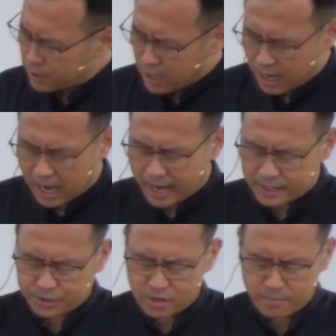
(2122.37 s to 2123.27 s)

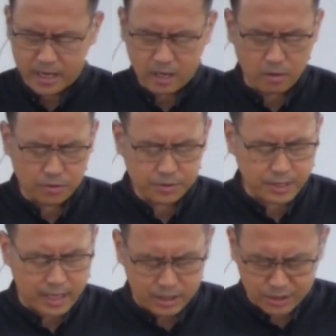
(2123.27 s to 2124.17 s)
Eyes remain closed
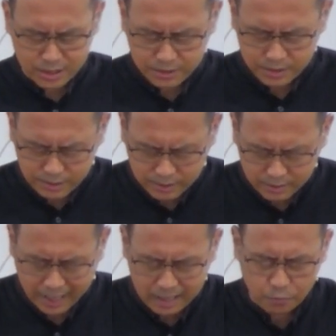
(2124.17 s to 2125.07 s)
and just
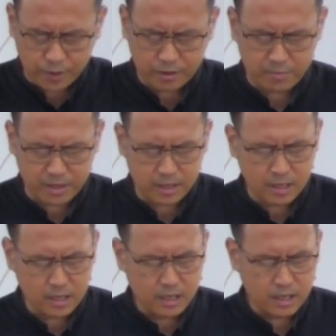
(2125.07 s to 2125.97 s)
stand with me
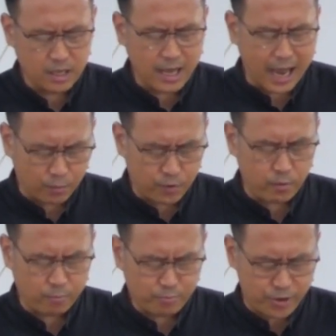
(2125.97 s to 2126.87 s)
and we
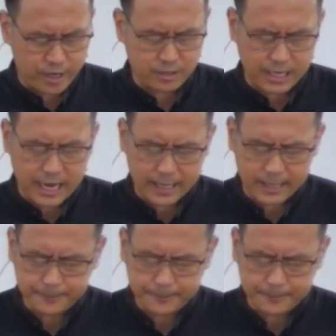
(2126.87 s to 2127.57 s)
will pray together.